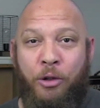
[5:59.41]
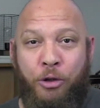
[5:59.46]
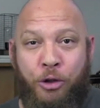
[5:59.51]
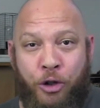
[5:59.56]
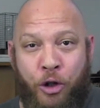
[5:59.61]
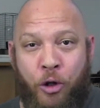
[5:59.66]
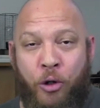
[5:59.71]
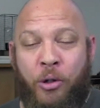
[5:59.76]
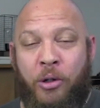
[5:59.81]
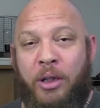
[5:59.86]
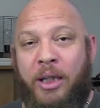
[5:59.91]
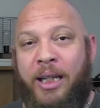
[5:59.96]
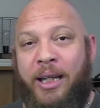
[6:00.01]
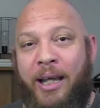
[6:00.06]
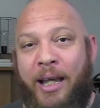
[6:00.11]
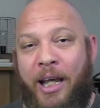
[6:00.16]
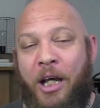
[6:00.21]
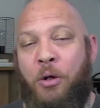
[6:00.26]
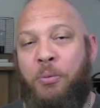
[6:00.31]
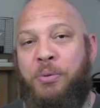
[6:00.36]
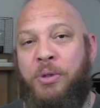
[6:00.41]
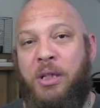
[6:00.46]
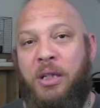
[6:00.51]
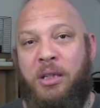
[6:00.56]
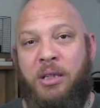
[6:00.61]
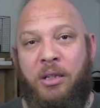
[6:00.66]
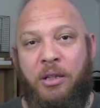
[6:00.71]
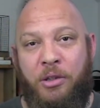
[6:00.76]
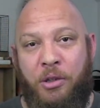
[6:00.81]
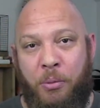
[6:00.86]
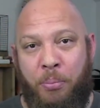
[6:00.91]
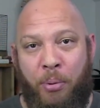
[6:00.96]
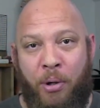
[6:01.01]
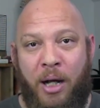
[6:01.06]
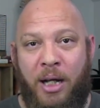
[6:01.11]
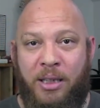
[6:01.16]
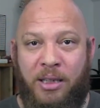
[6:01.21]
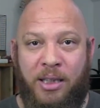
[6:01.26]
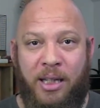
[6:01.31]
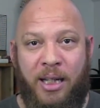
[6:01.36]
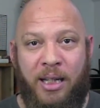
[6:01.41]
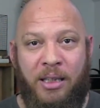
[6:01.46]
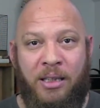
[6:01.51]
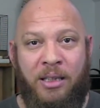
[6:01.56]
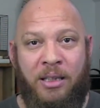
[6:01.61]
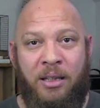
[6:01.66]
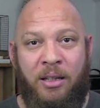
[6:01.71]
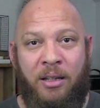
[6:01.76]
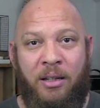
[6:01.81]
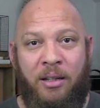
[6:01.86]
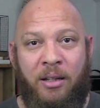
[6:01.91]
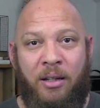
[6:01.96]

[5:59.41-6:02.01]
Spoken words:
journaling helps us to process.